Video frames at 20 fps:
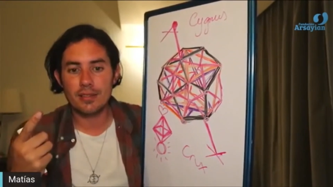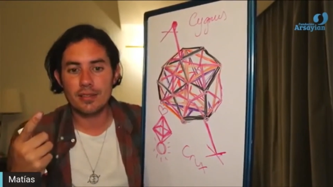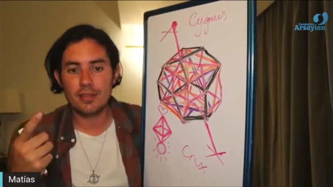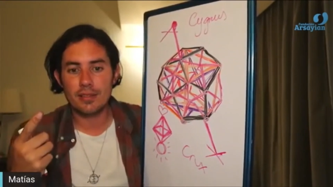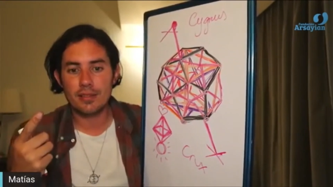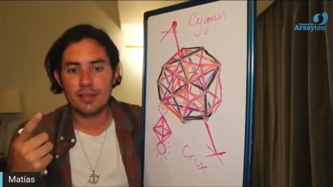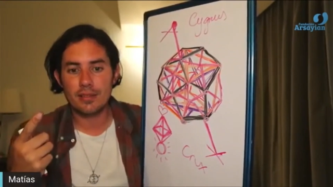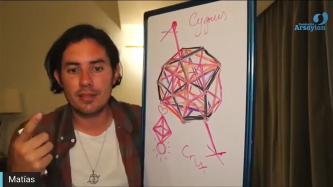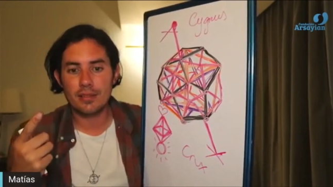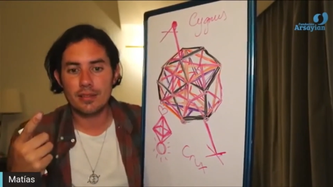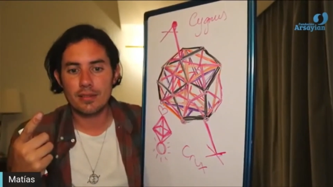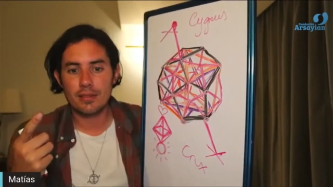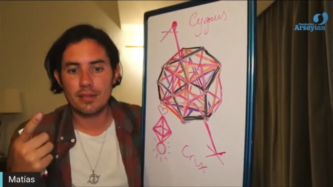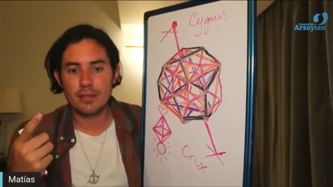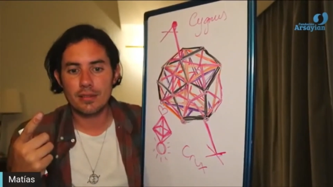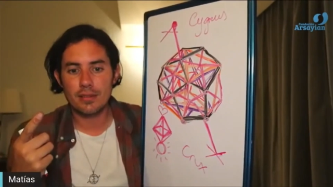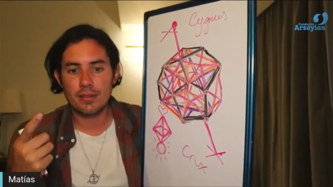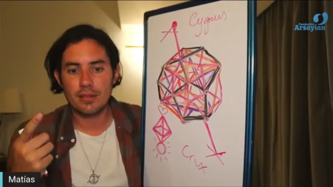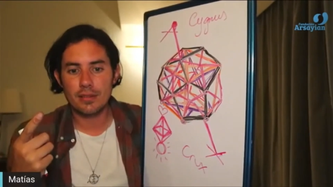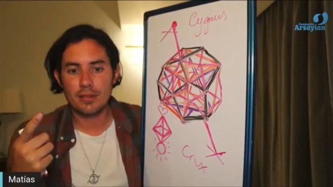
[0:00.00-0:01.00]

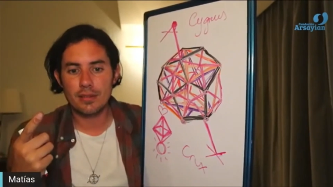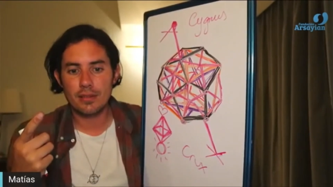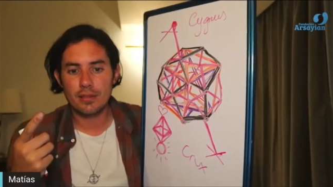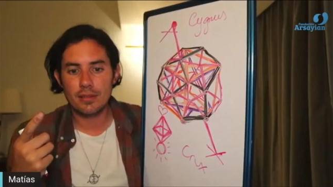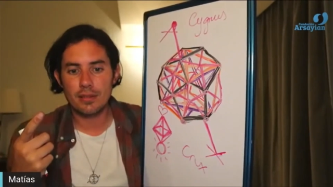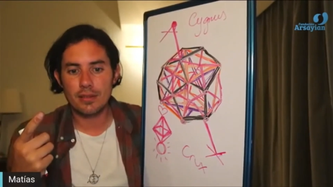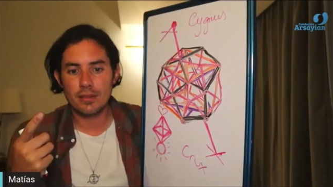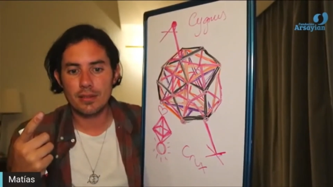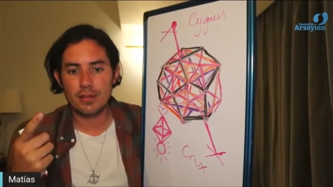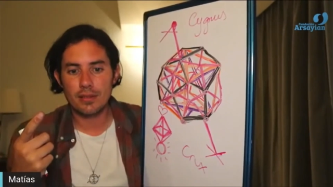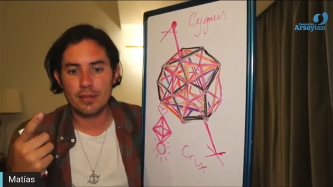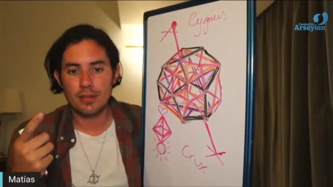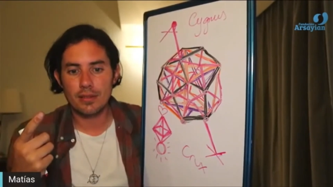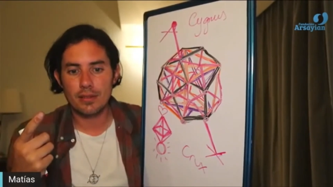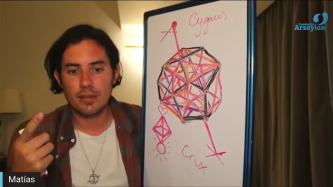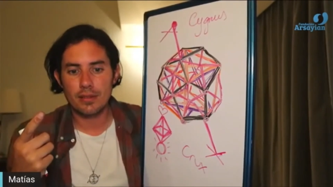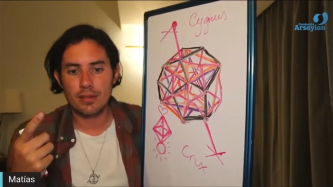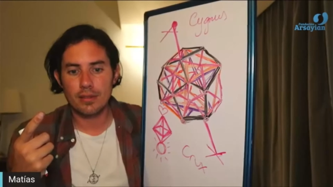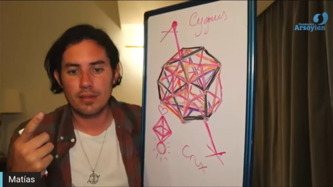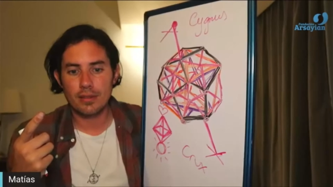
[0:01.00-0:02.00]

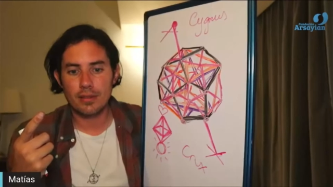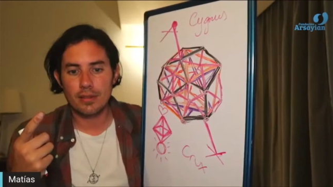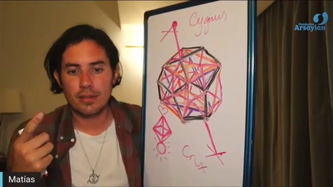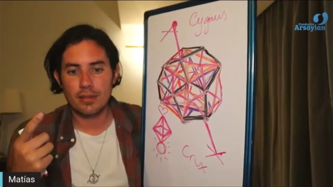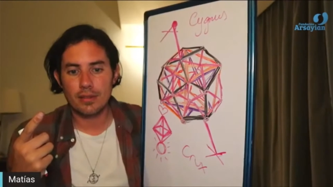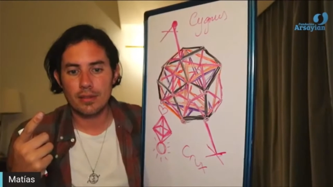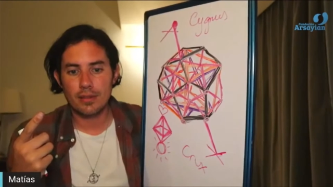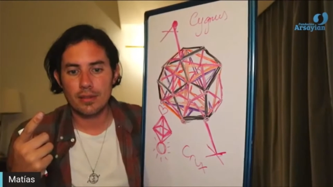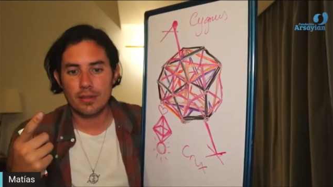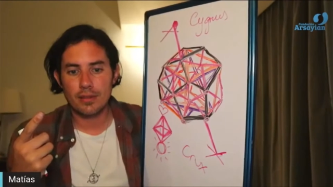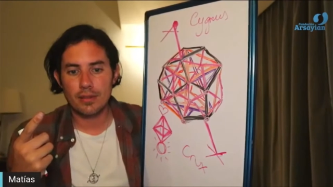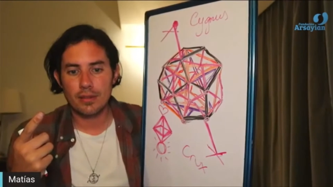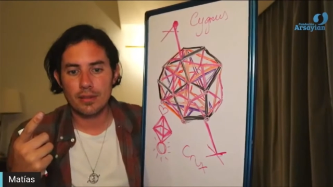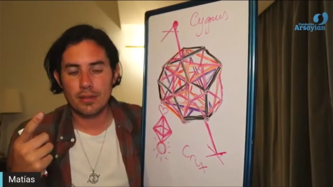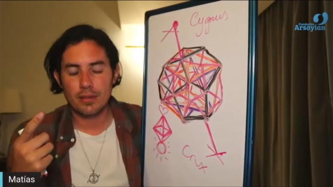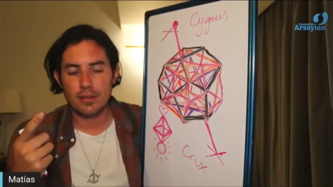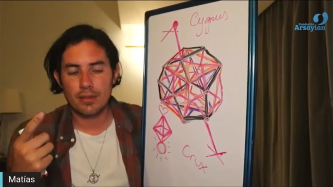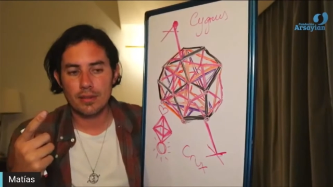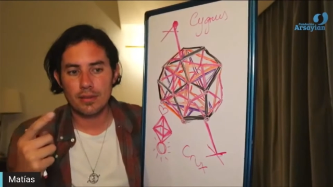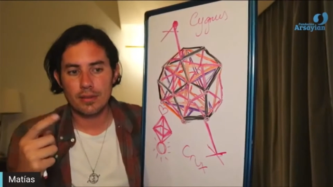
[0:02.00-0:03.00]

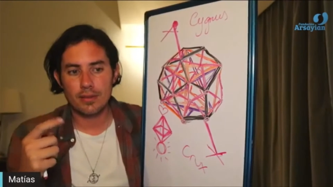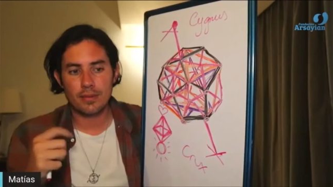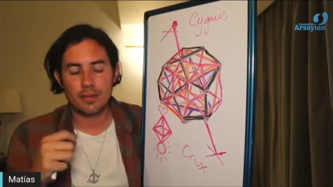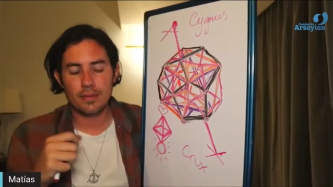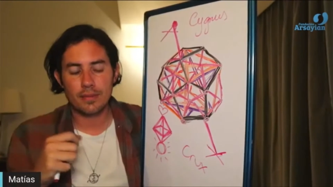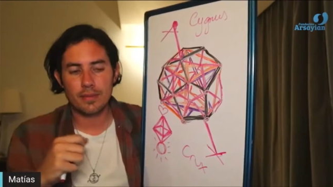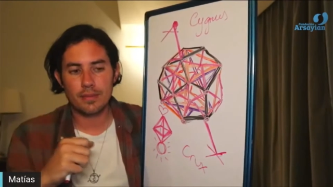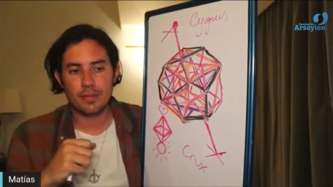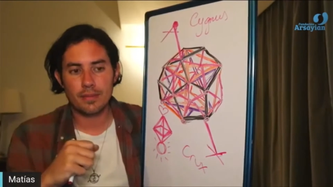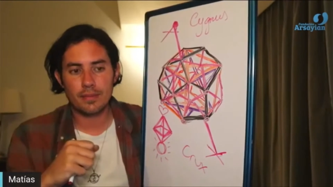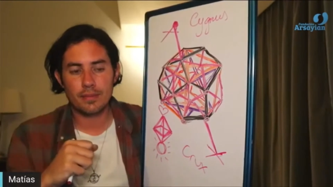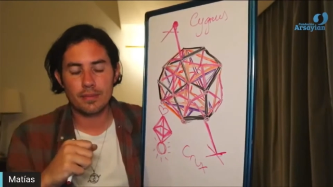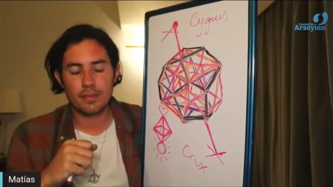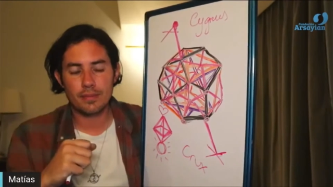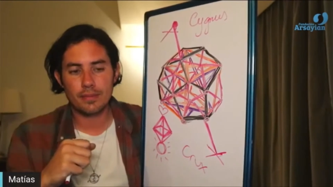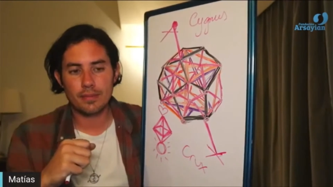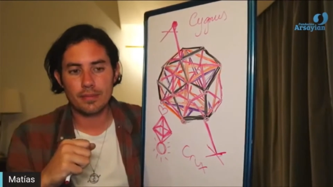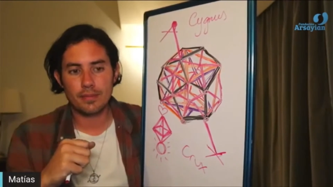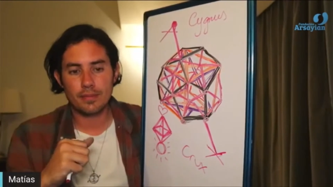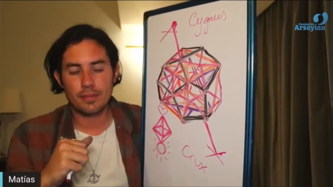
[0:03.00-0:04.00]

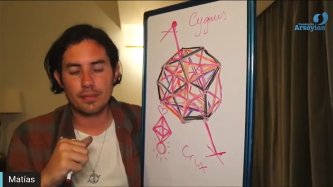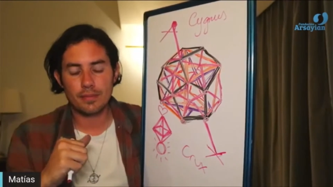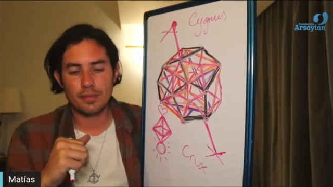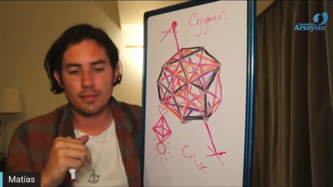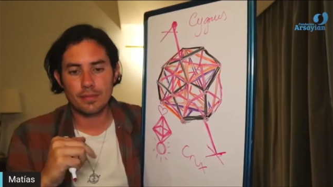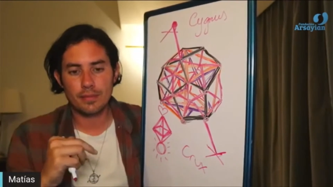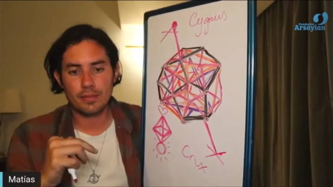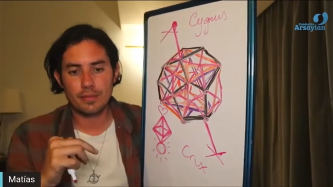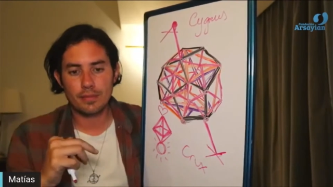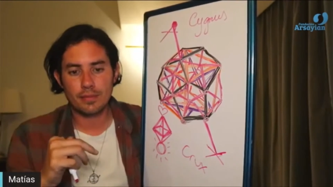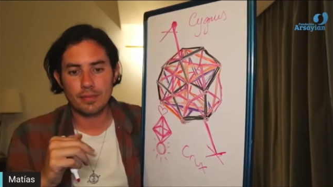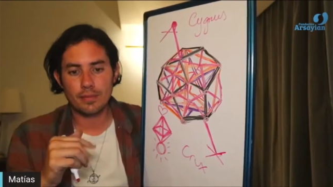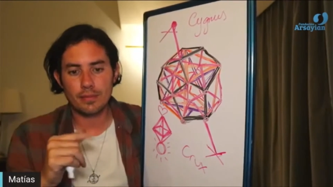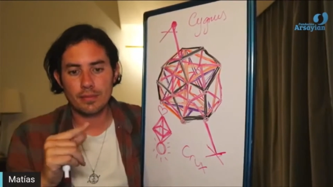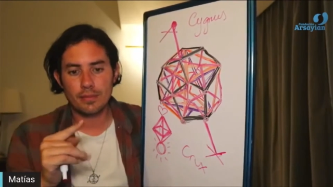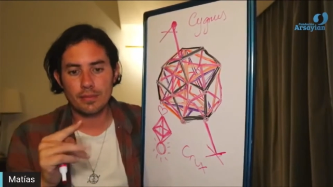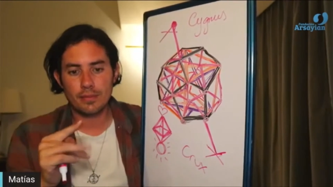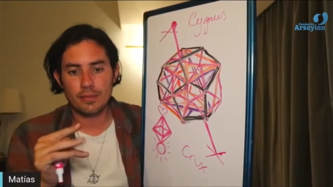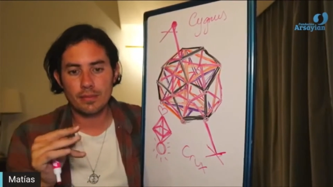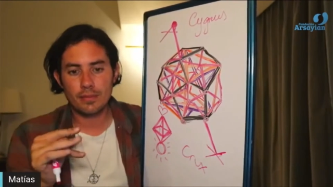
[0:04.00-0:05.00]

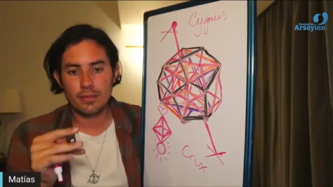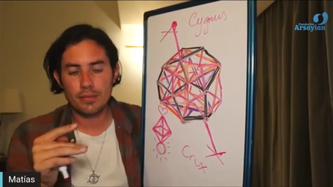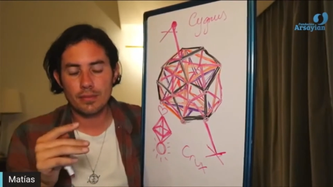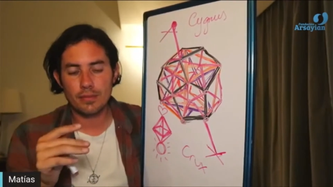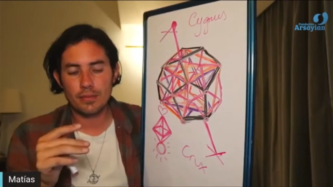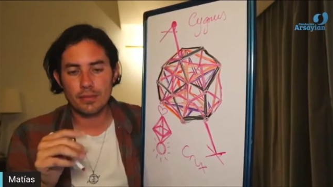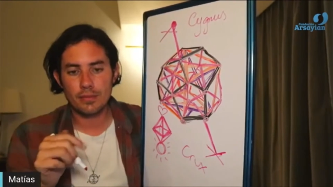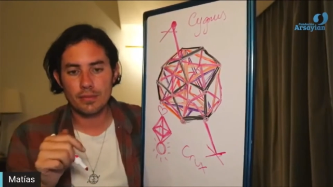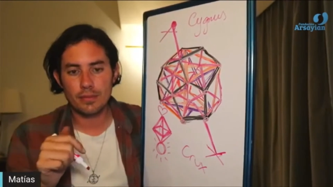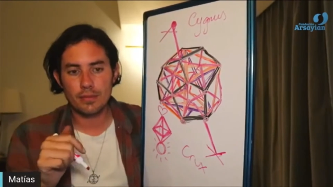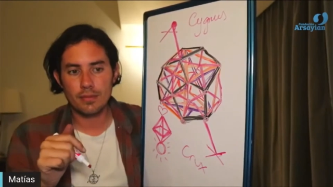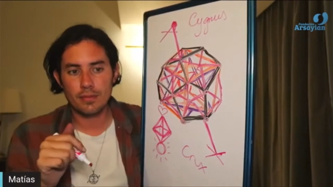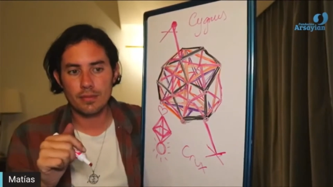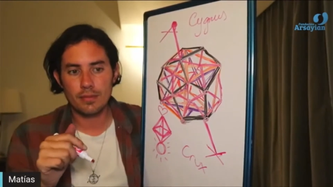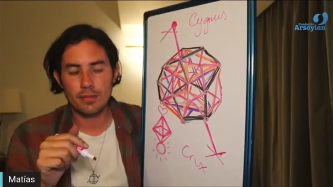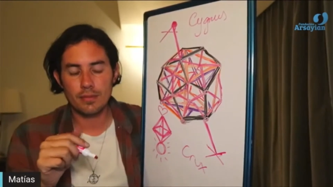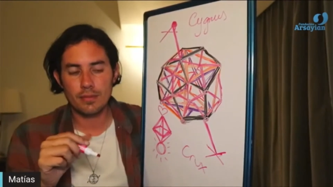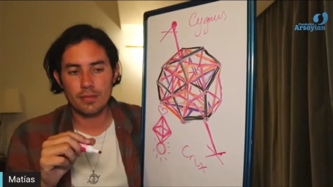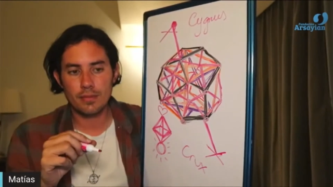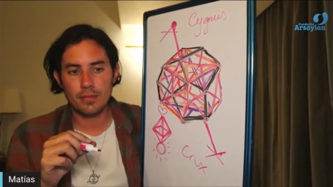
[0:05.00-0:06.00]

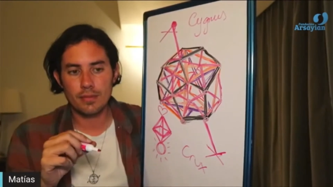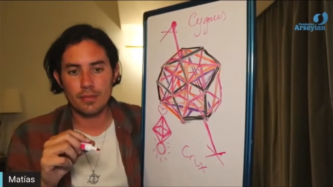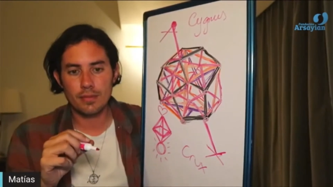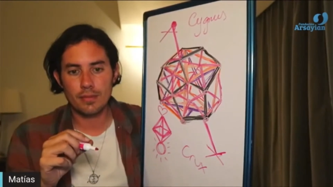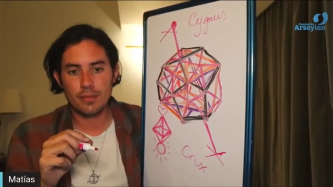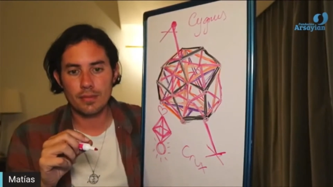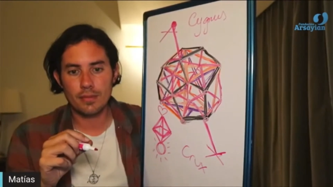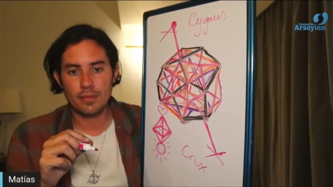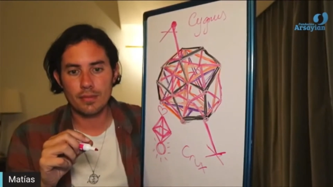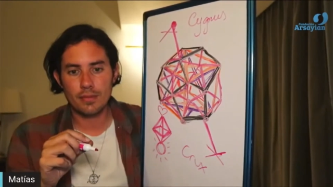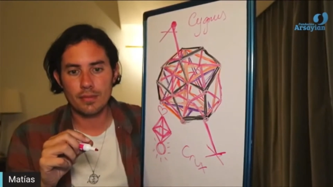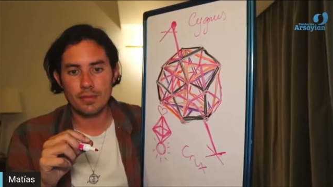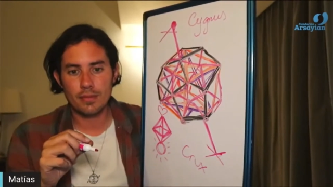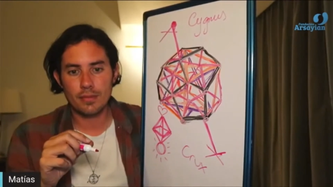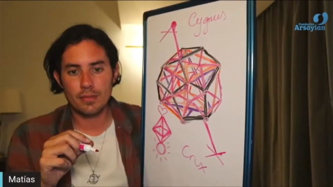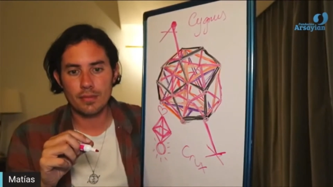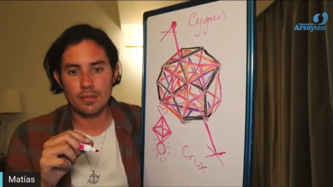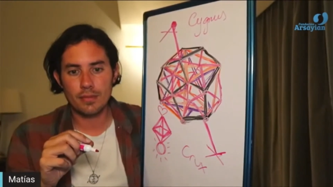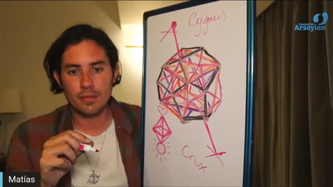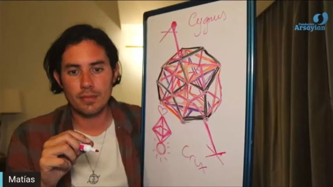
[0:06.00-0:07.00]

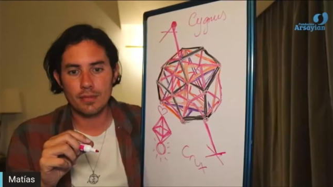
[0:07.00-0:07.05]
(no one is talking)